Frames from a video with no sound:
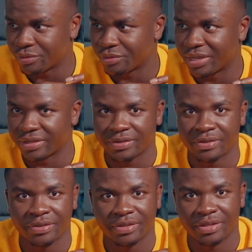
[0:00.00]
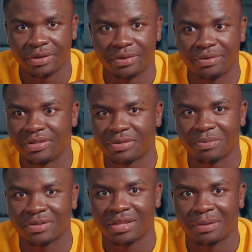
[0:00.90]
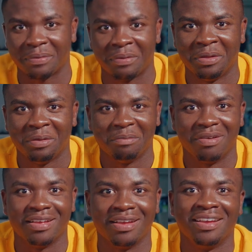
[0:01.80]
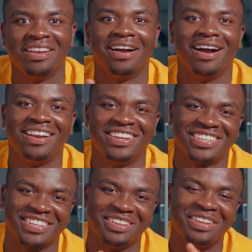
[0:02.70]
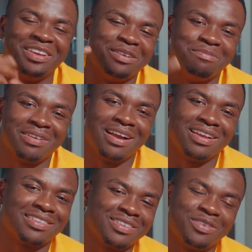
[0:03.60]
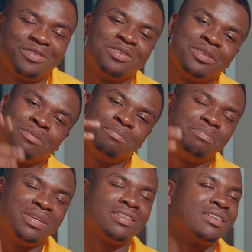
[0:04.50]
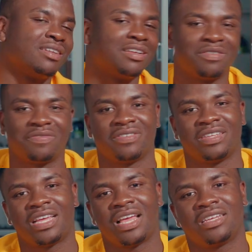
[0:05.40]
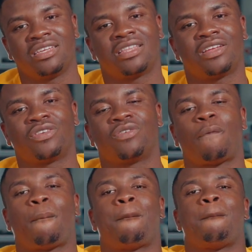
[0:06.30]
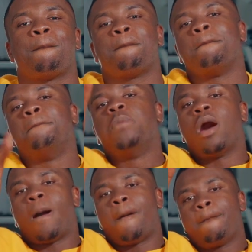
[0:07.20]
Twice. That wasn't really supposed to happen. But yeah, listen. Big up yourself. Peace and love. Yeah? You done know. Blah.